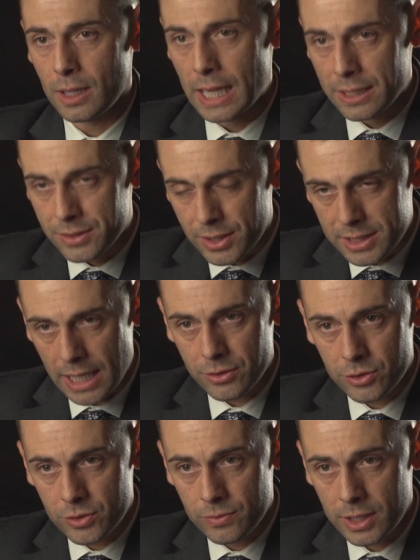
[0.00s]
It's a
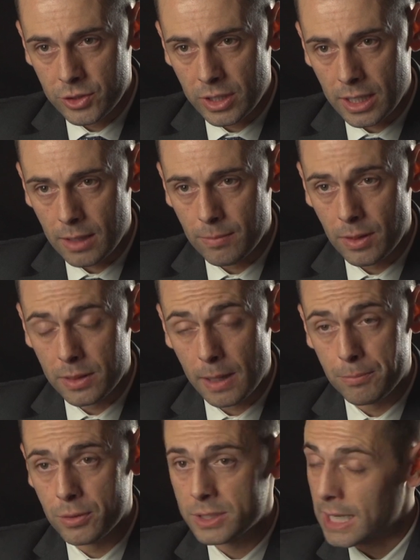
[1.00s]
statutory regime
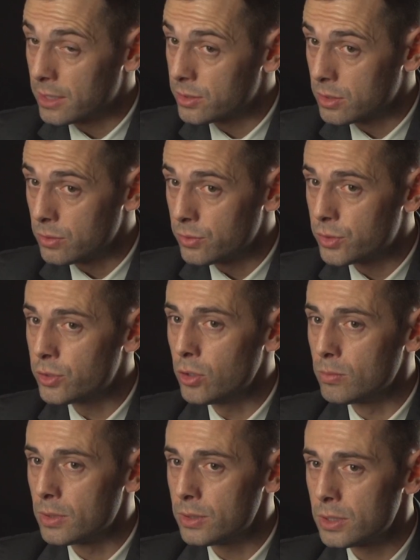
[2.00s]
that protects
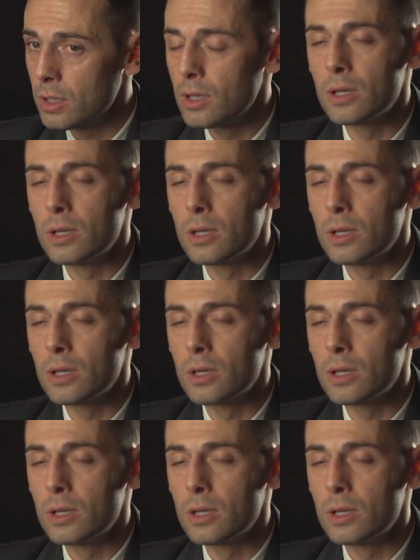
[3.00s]
consumers